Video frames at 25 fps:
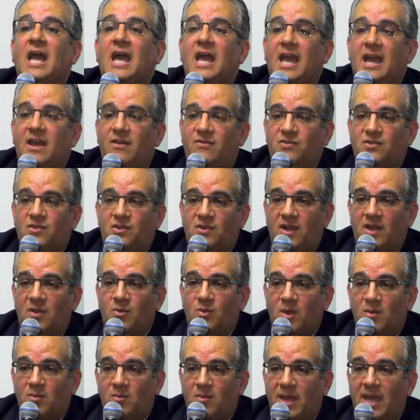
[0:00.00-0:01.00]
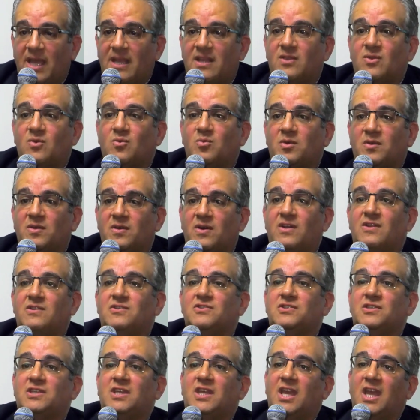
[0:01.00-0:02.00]
after I went back to
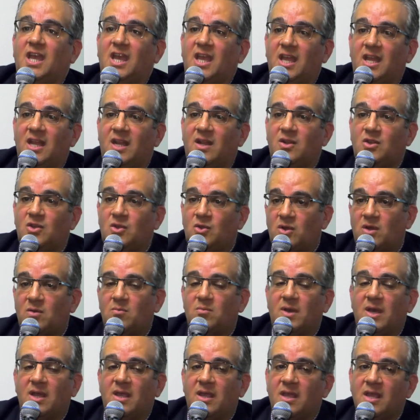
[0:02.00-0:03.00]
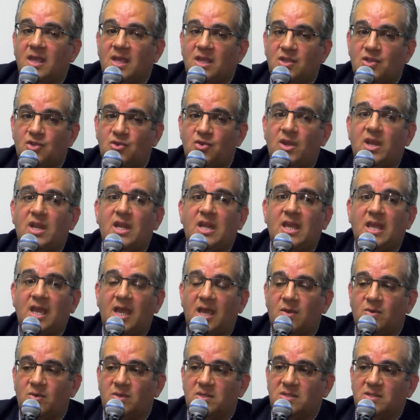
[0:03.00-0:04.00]
pathology. And during my training,
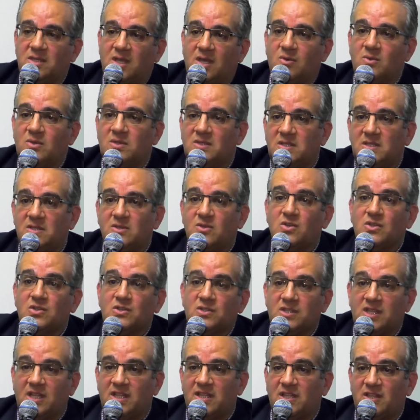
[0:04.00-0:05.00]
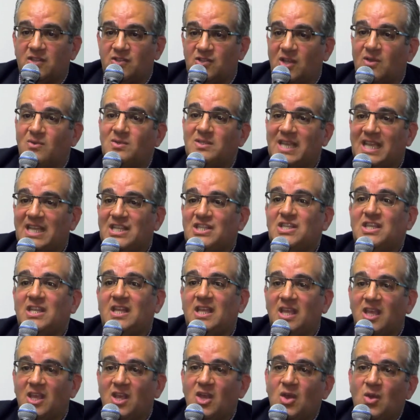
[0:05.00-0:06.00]
I was consulting. So I was
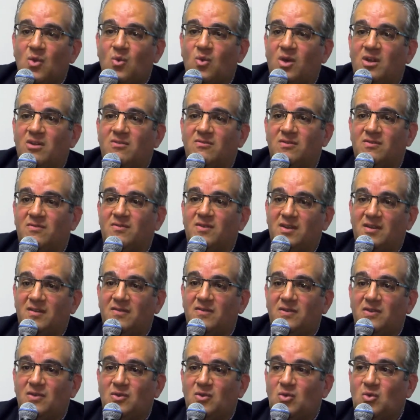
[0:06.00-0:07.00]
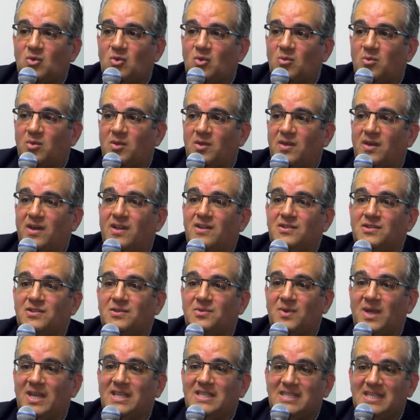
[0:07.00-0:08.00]
actually one of the very few
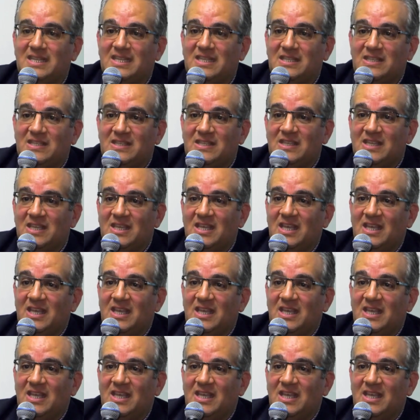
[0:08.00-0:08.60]
pathology residents